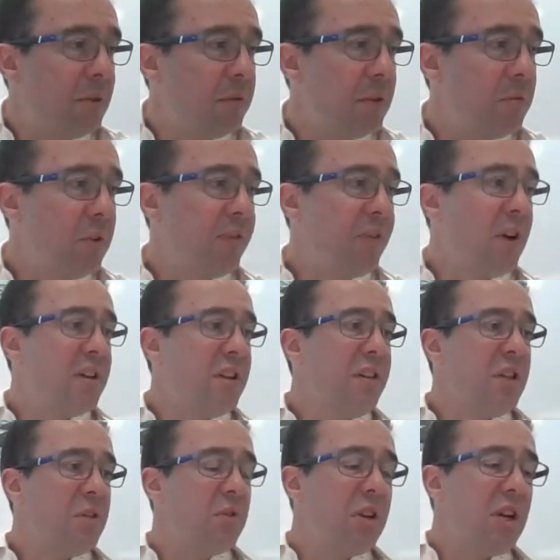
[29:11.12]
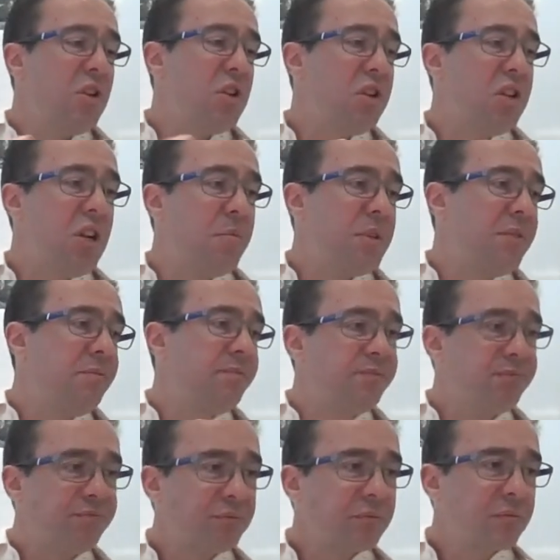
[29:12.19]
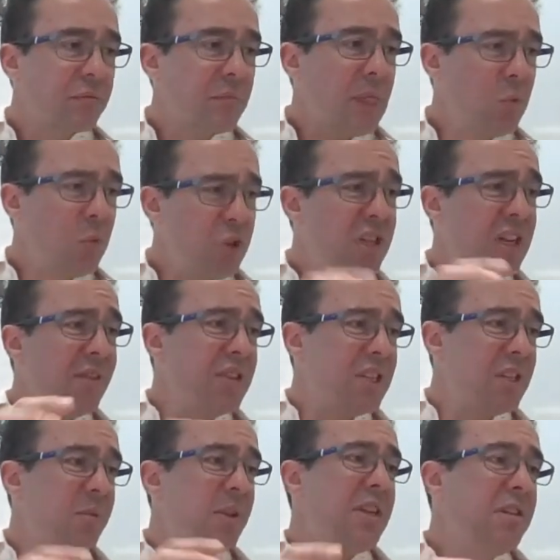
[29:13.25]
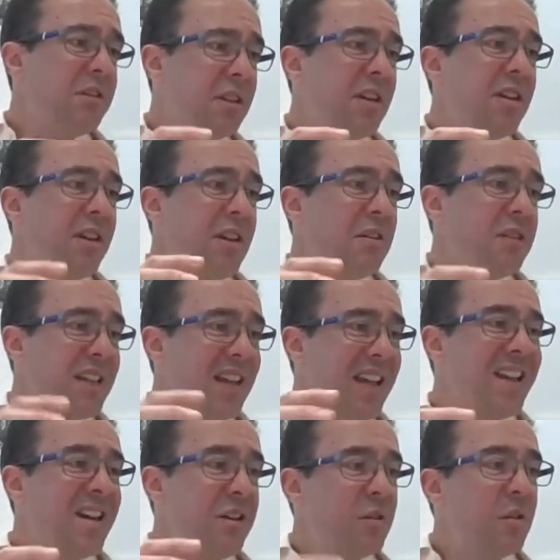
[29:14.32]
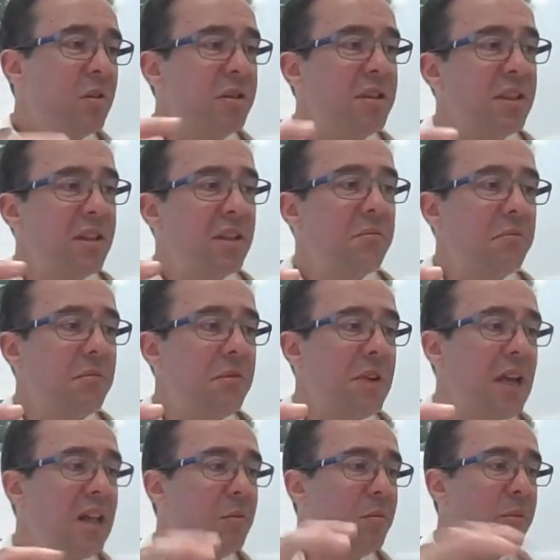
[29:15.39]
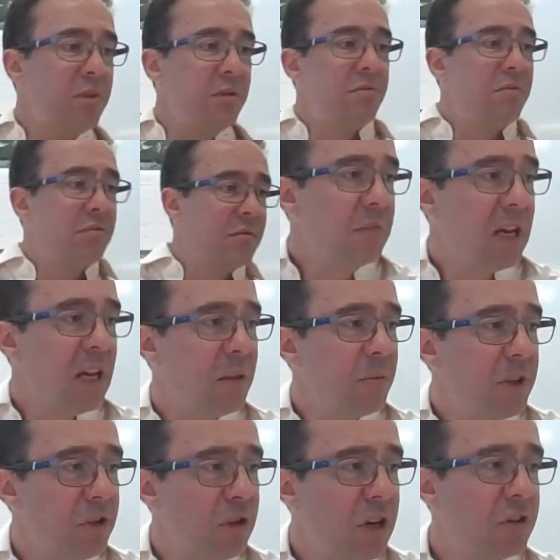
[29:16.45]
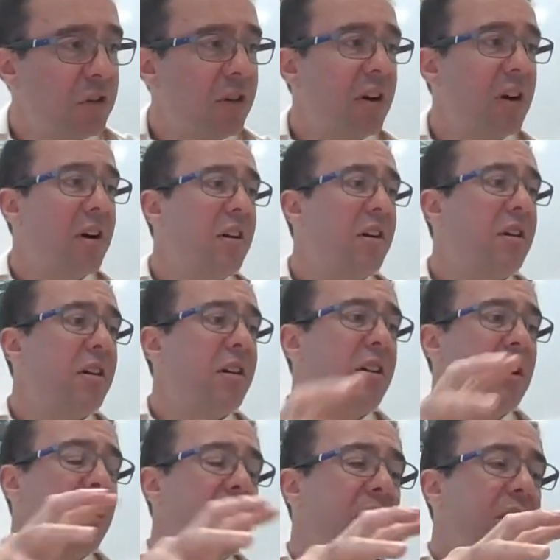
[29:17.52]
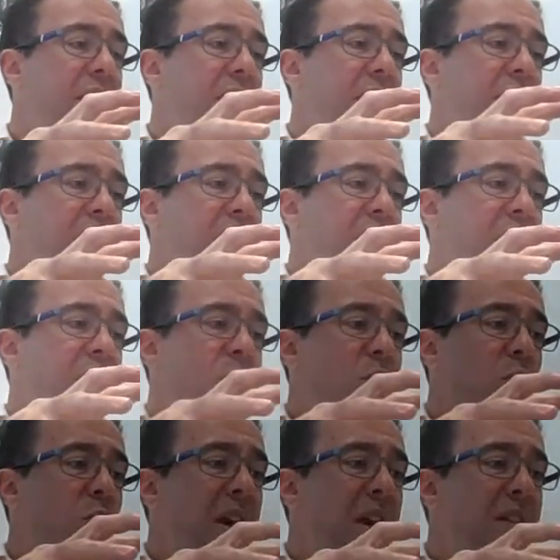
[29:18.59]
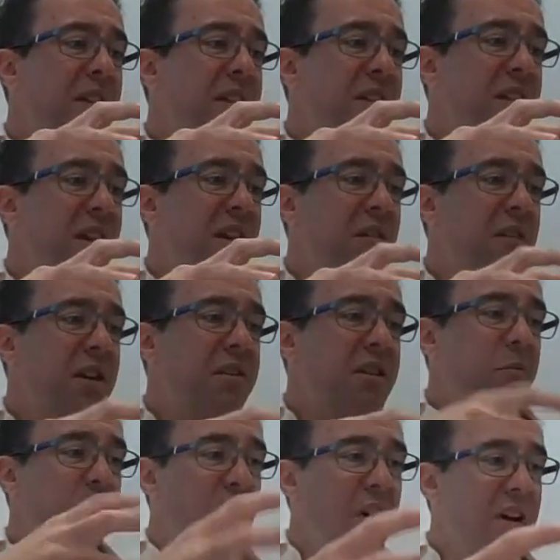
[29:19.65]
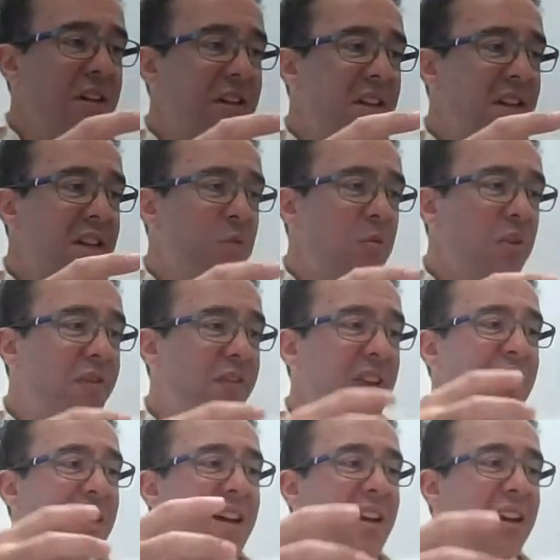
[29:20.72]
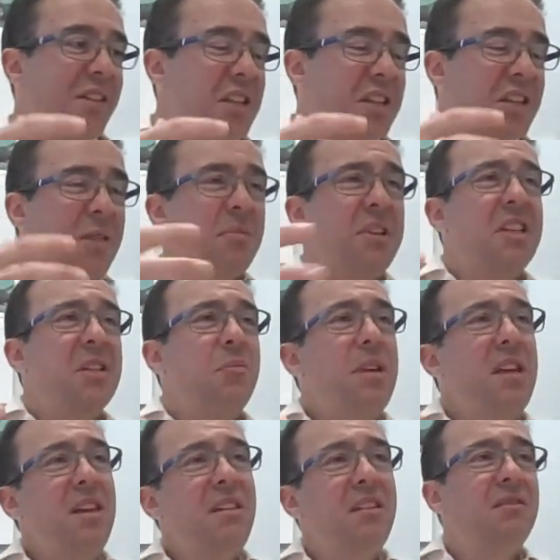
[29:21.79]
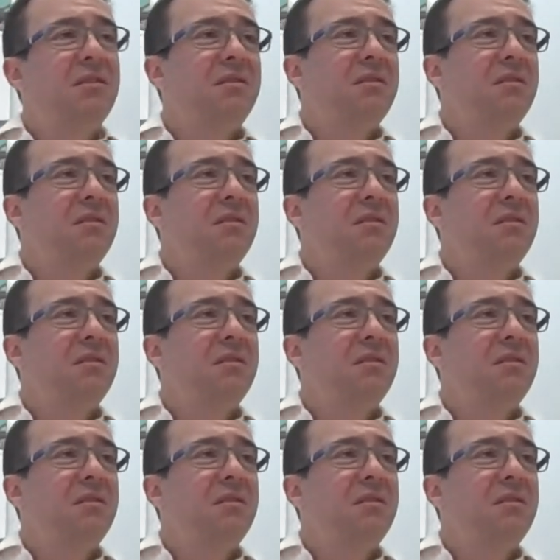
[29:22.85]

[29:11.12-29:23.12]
that we find in these relationships which inevitably you know tend not to help help the treasurer are where there's there there are surprises. We feel like that something is being